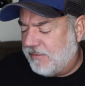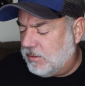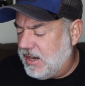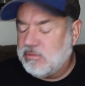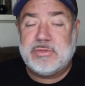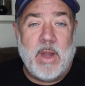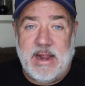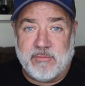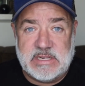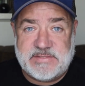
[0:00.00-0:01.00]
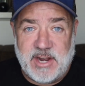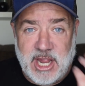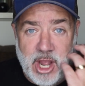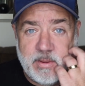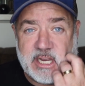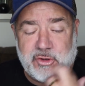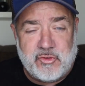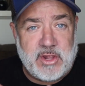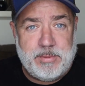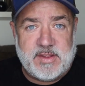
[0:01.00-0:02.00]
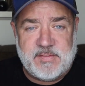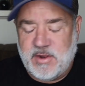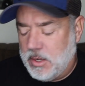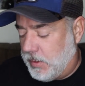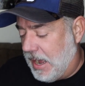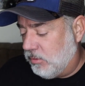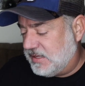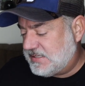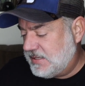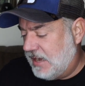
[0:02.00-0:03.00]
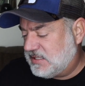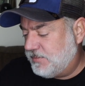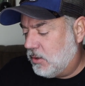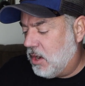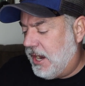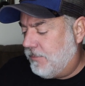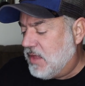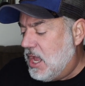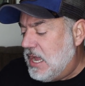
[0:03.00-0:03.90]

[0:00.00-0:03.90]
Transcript: Everybody was waiting for this video because she was going to put this video out with this announcement, right?